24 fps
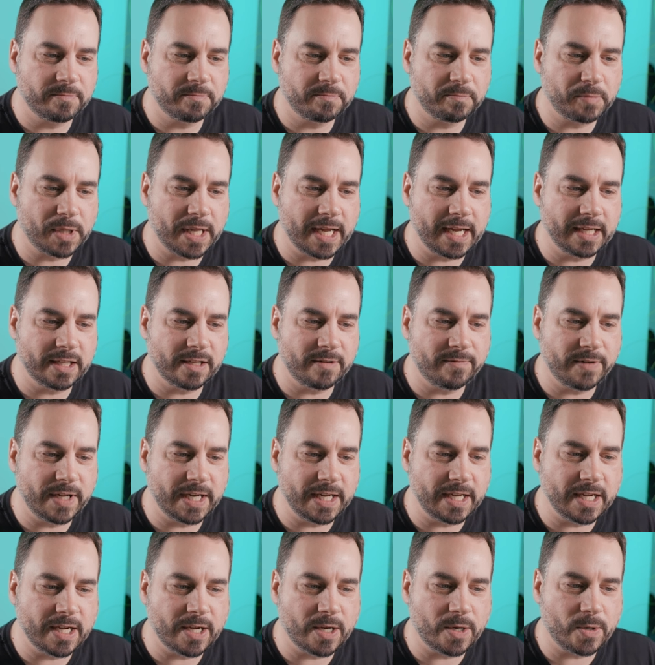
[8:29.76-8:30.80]
playing the
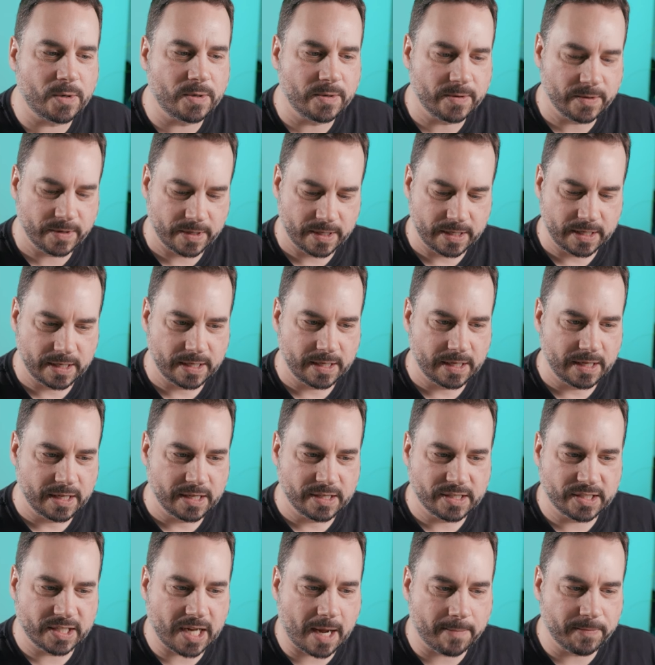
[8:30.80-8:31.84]
video,
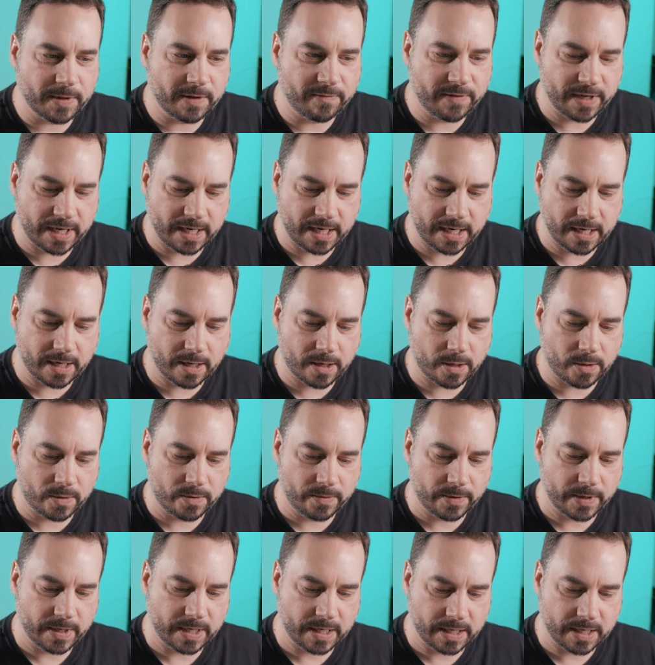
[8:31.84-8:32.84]
stop the video